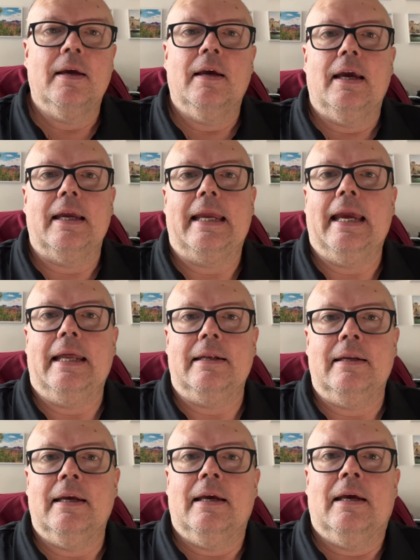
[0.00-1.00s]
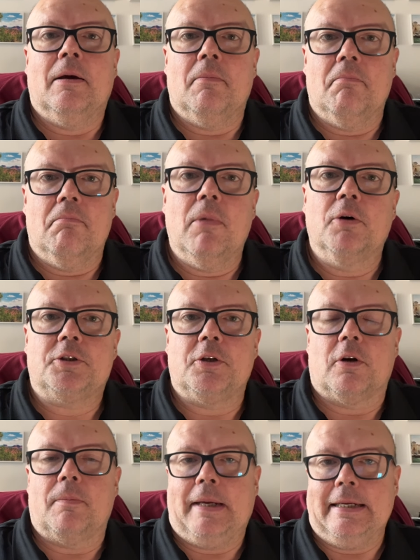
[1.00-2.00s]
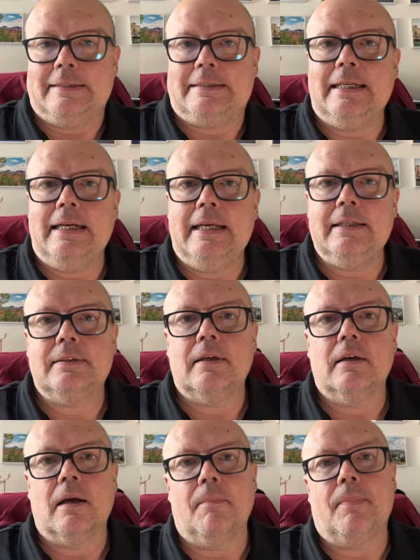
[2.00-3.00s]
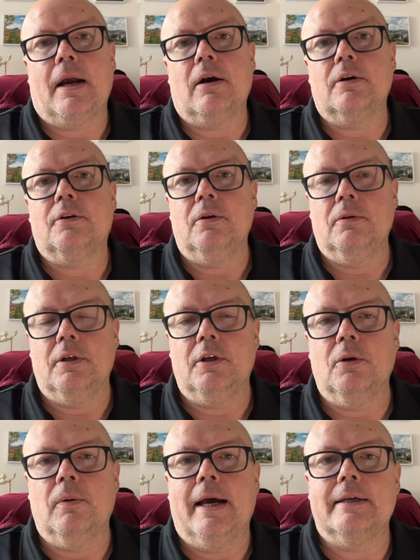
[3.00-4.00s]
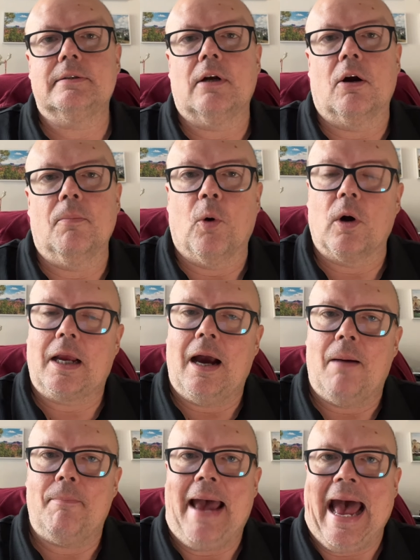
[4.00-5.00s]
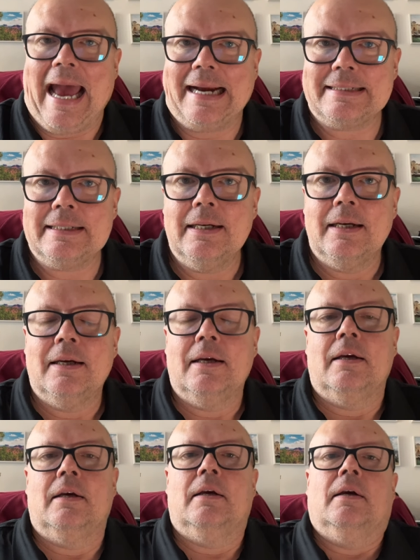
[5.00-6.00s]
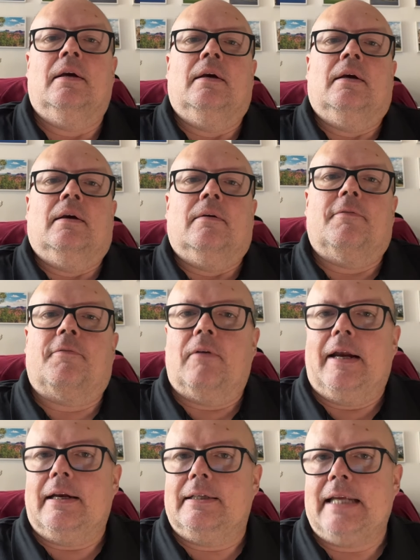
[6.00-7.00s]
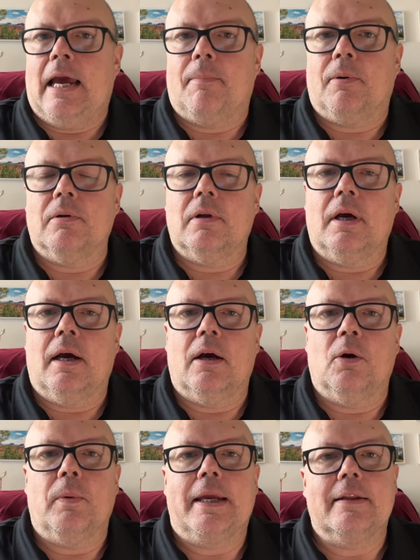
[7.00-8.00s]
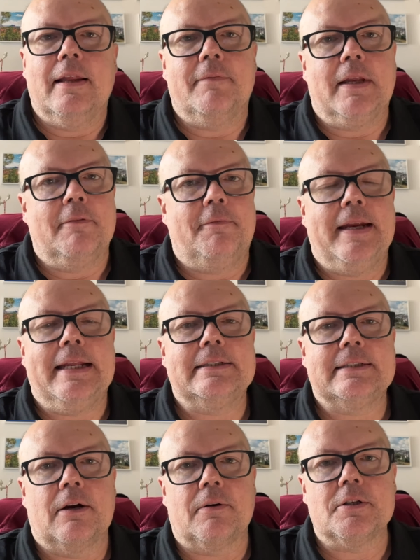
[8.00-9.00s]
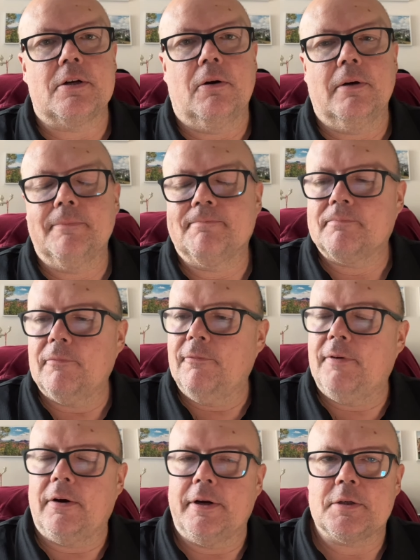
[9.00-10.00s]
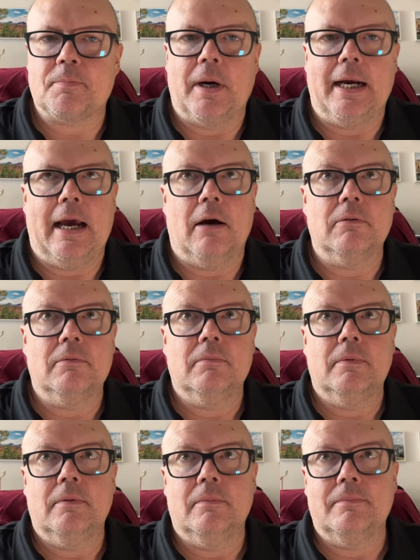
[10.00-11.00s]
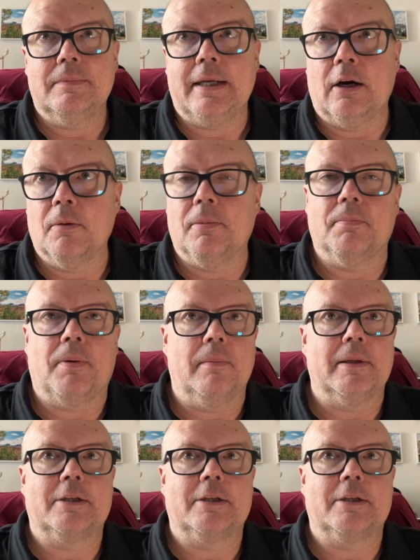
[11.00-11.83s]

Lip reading: Again, most European cities compared to the US are more compact. For example, we lived in Phoenix, Arizona, very spread out. Terrible public